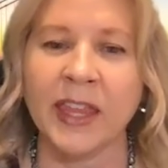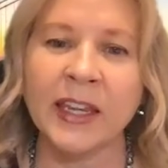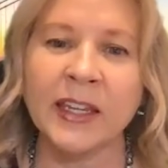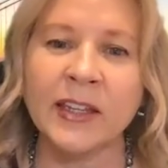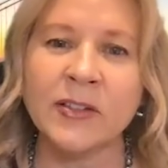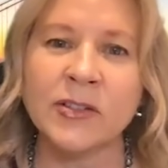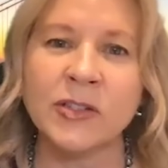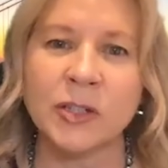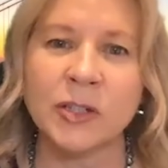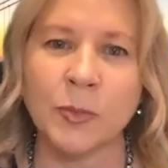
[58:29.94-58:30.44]

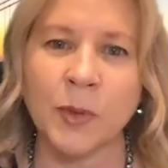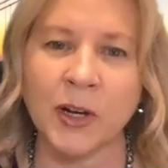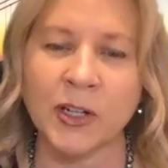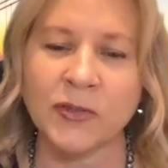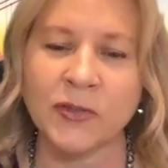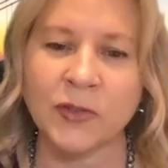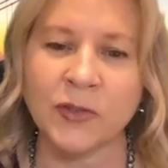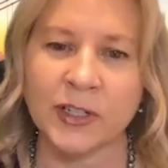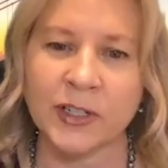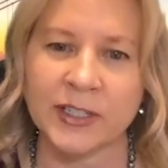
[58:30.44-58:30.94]
thank you so
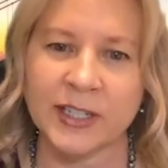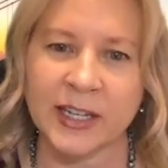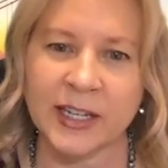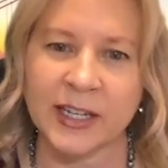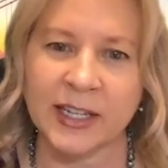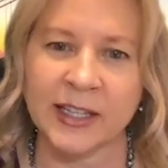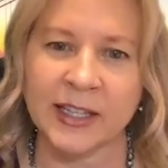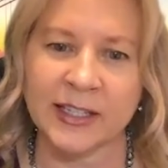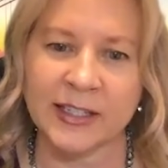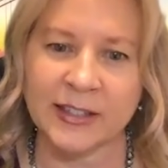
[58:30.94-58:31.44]
much for
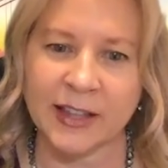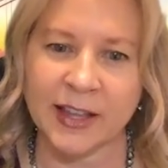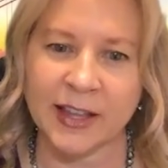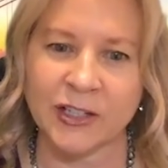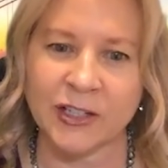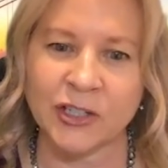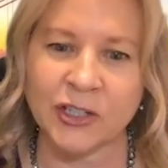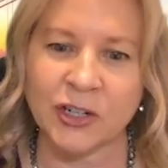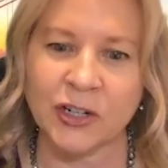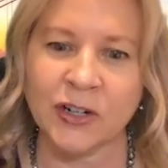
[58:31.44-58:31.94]
attending this
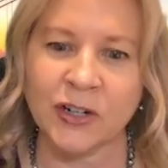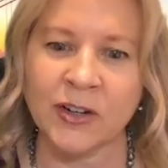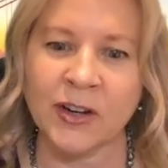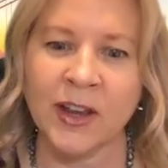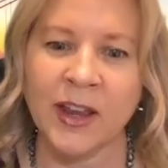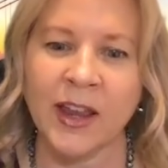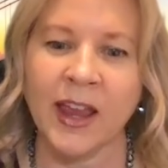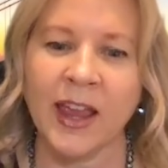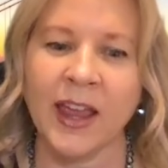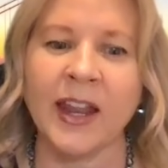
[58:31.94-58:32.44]

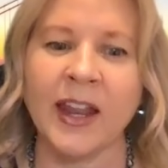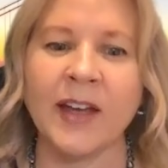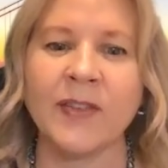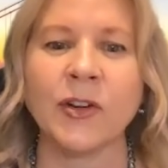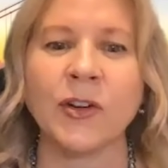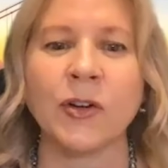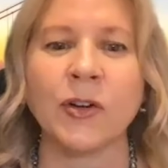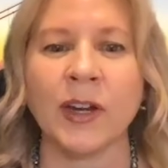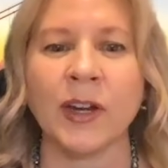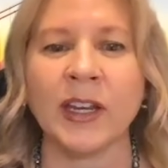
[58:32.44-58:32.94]
lecture. And
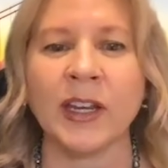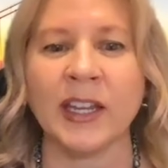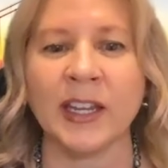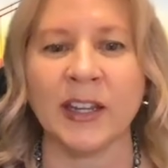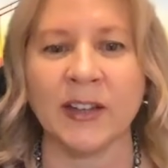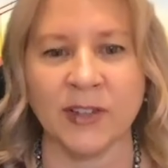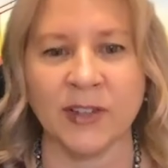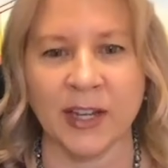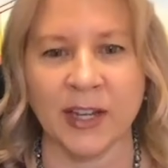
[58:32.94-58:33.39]
have a great